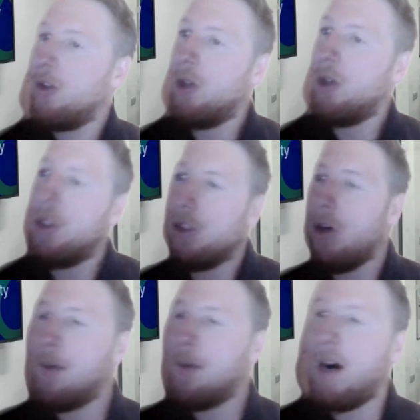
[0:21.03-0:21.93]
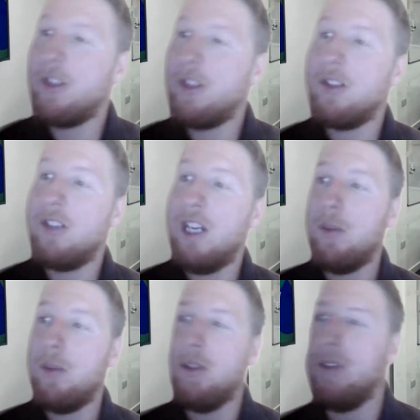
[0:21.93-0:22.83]
So we're going to talk about risk
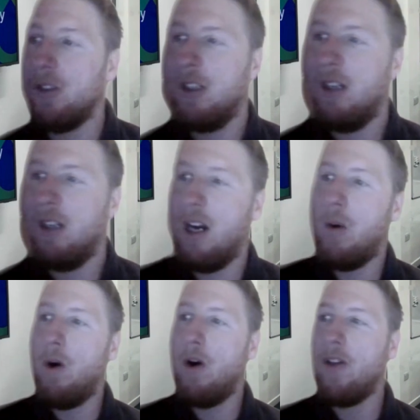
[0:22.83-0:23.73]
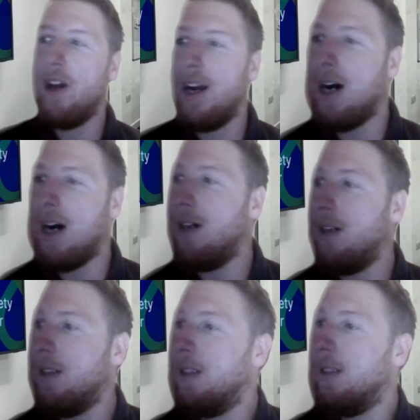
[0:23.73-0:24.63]
assessments, what they are,
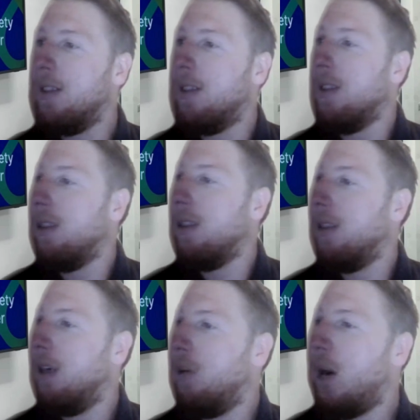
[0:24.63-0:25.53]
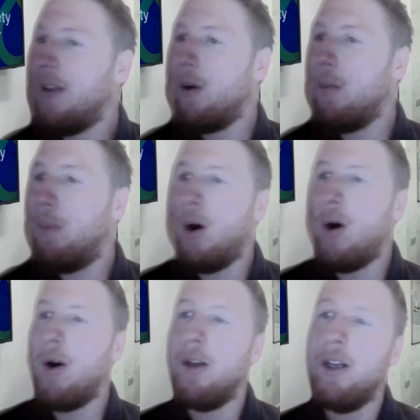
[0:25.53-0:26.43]
why they're
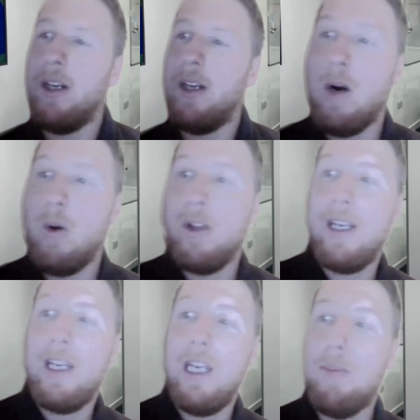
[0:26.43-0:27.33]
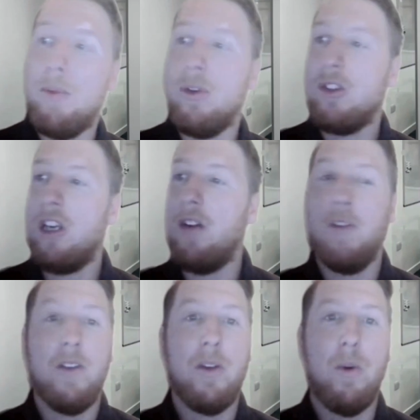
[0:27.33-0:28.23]
important, and how they keep us
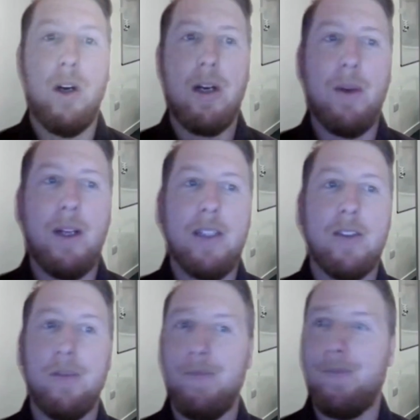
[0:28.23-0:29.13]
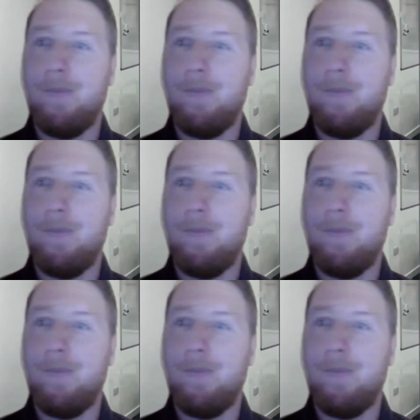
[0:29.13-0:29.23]
safe within the workplace.